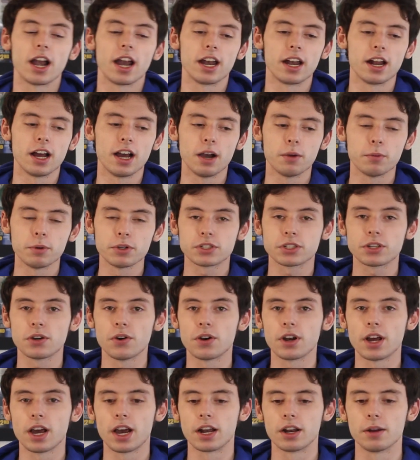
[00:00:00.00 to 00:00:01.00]
Alright,
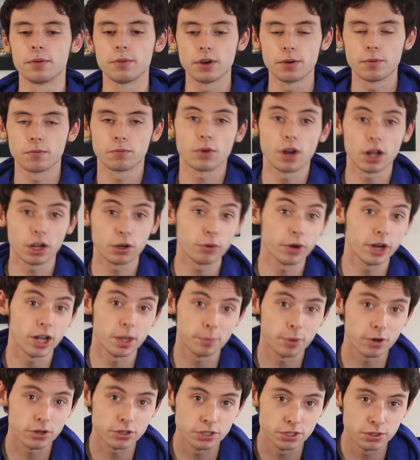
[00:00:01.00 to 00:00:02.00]
what's going on? Rock
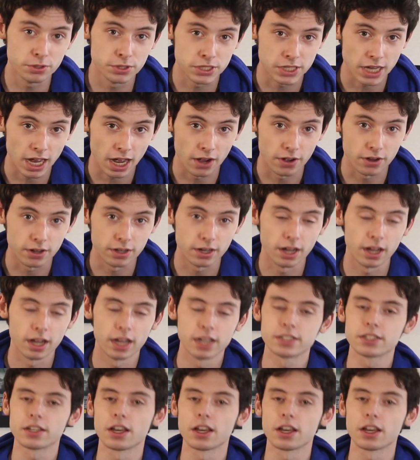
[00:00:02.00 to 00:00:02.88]
Royale Part 2's out.